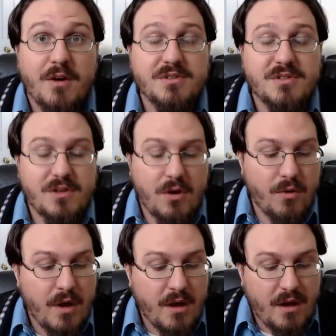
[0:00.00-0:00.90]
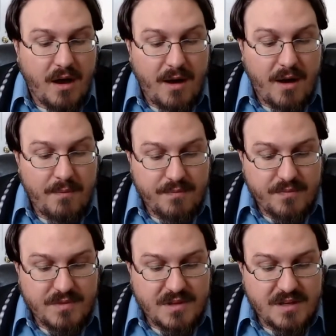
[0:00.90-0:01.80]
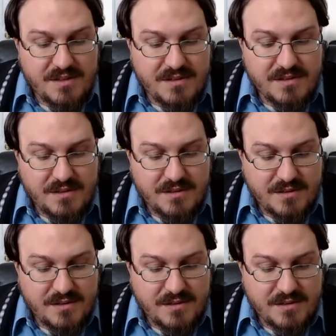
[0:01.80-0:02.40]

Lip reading: So this is